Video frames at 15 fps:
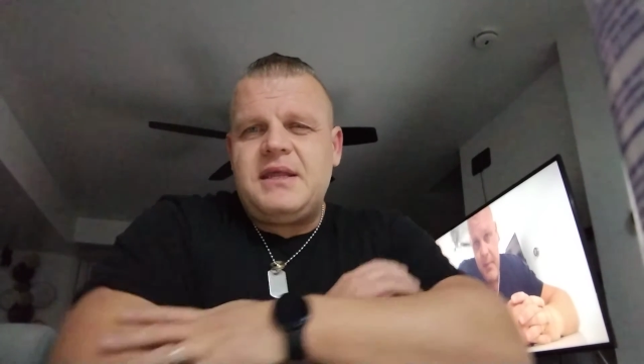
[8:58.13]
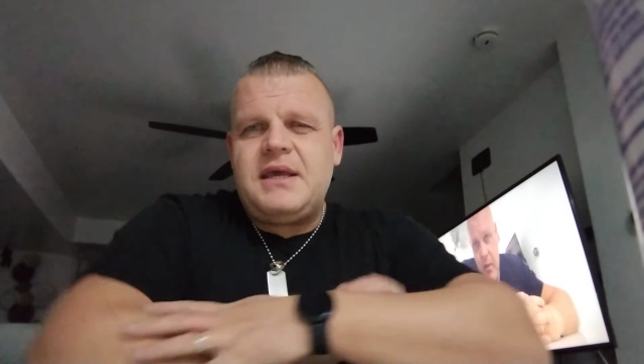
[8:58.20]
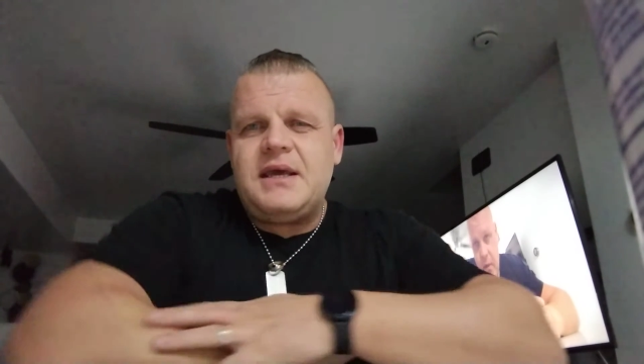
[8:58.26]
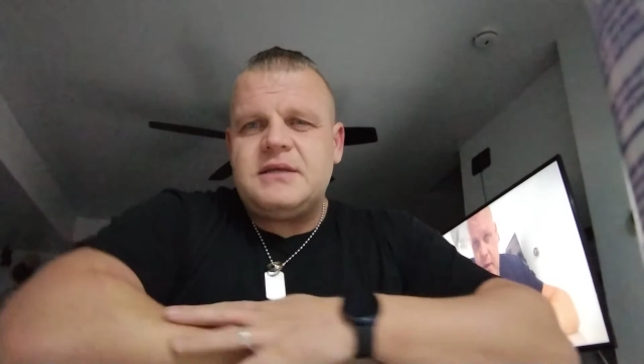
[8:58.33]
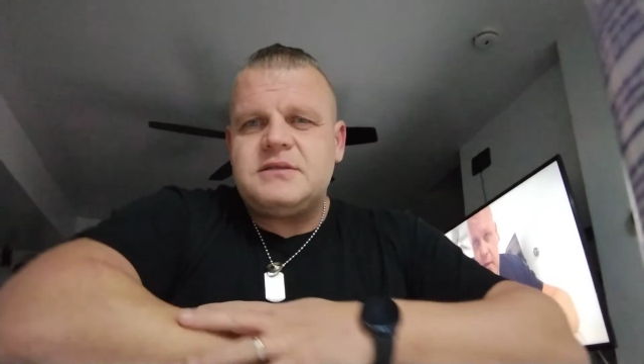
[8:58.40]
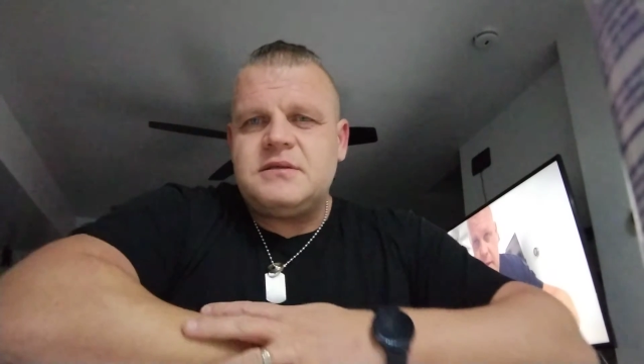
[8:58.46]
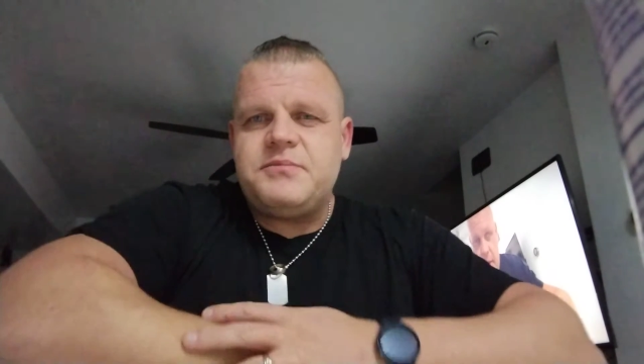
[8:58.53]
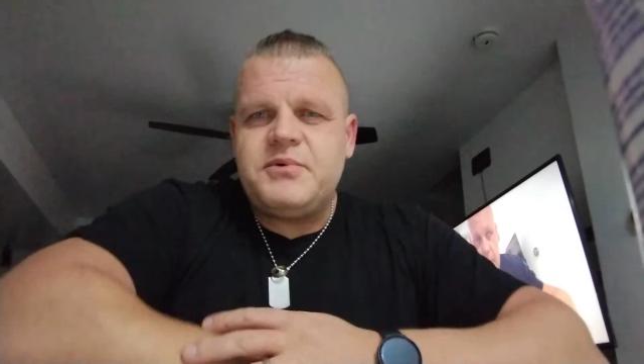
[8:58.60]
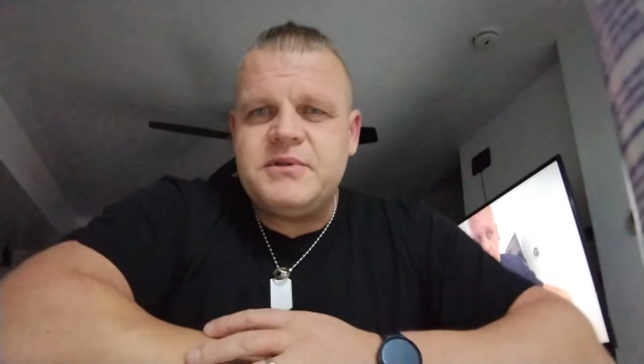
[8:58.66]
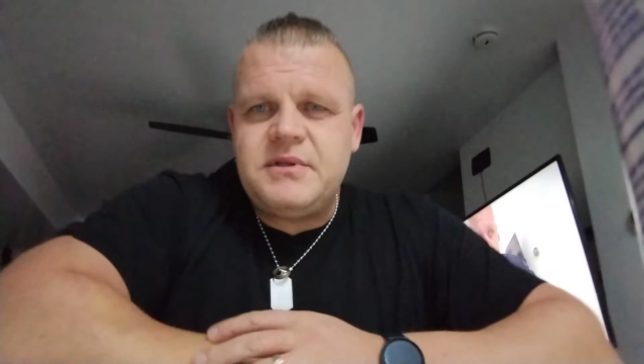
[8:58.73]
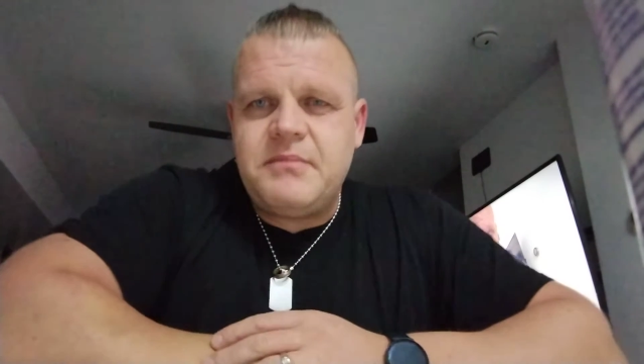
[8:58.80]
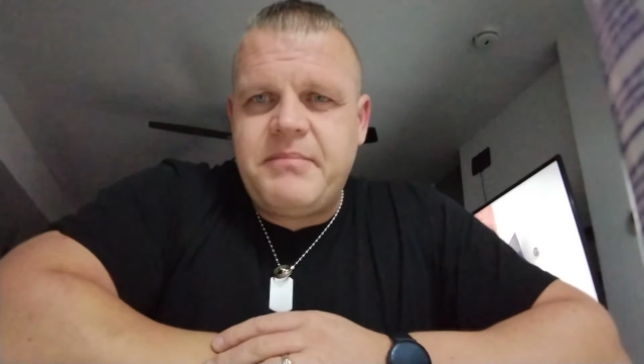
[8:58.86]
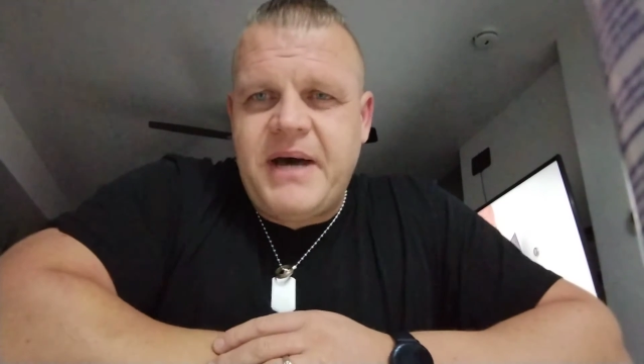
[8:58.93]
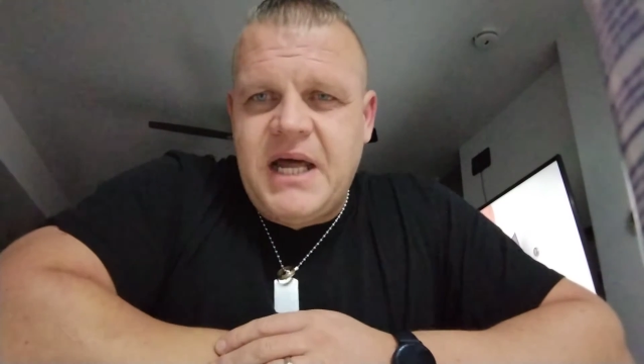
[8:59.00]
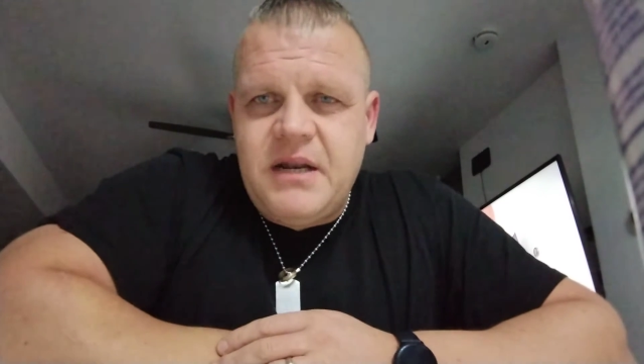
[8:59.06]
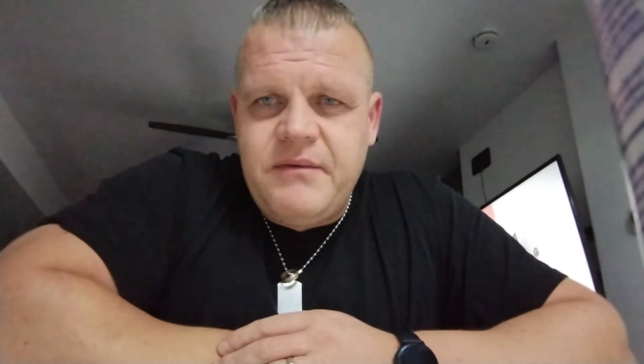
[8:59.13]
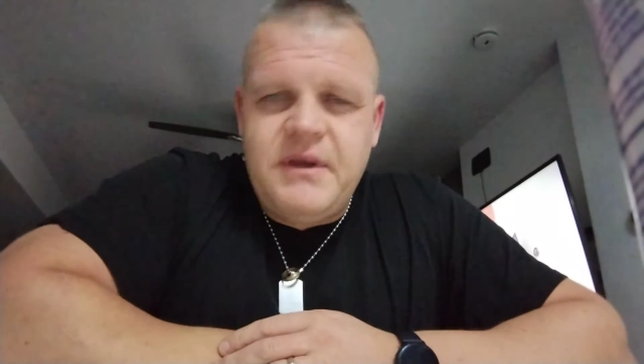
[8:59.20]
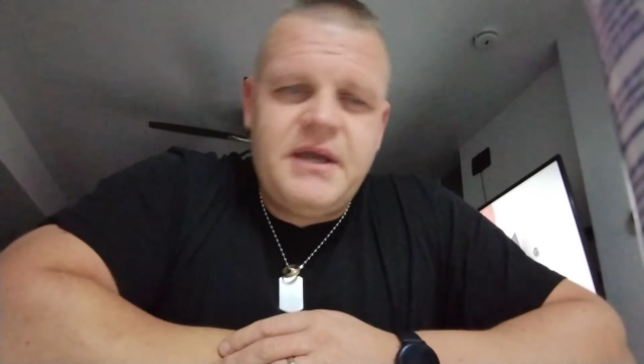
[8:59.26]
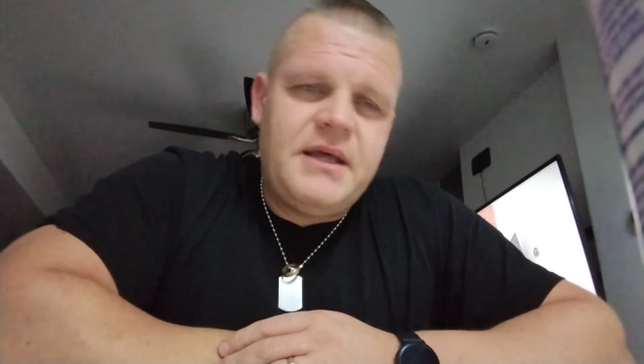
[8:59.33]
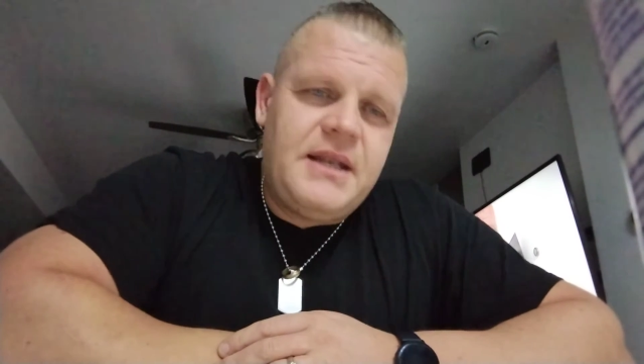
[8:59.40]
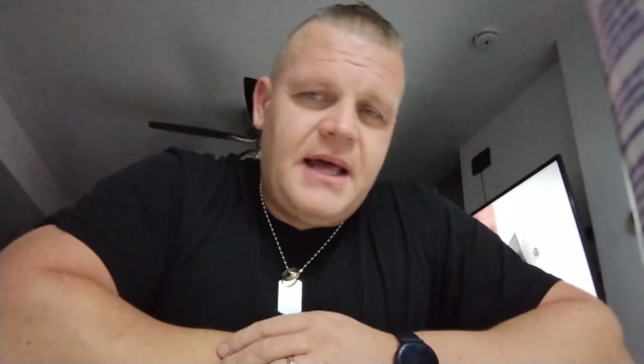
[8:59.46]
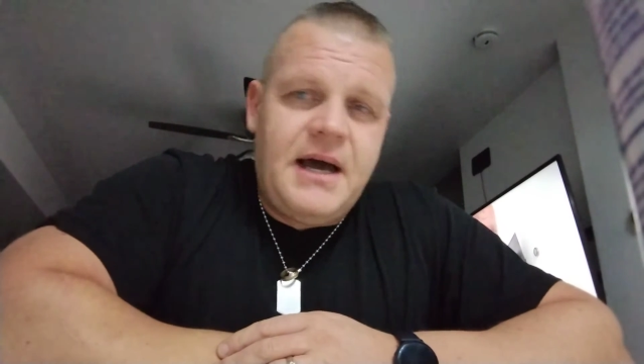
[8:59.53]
in the ass to put the battery in,